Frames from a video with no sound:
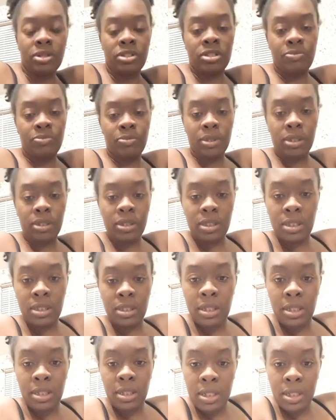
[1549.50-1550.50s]
books.
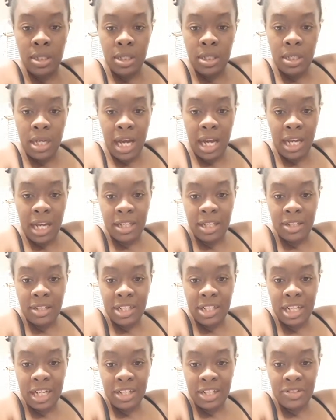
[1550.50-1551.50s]
I love the
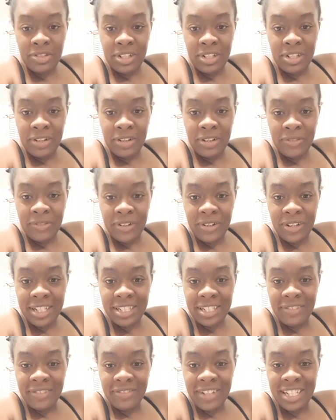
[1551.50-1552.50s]
country in your
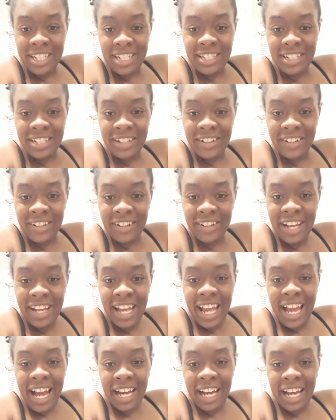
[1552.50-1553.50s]
voice. Me too.
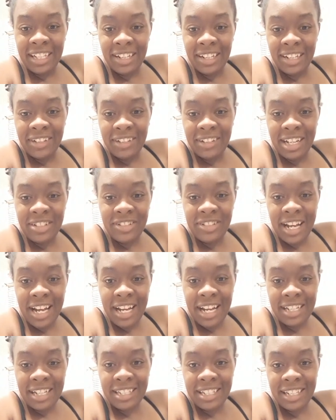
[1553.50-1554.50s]
I love country
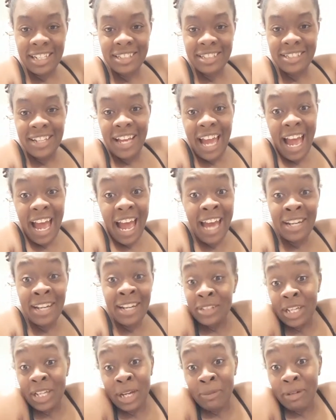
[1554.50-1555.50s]
accents. I don't
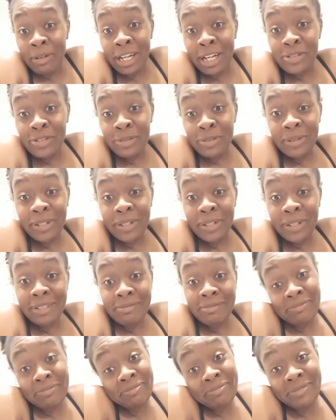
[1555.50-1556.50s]
think I'm country,
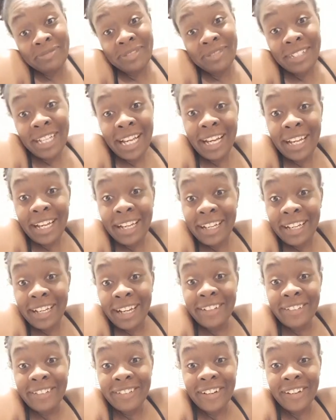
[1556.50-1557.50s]
but I
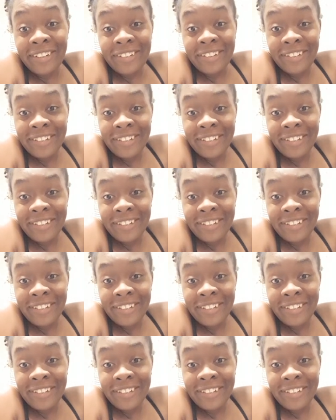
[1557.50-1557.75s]
don't know.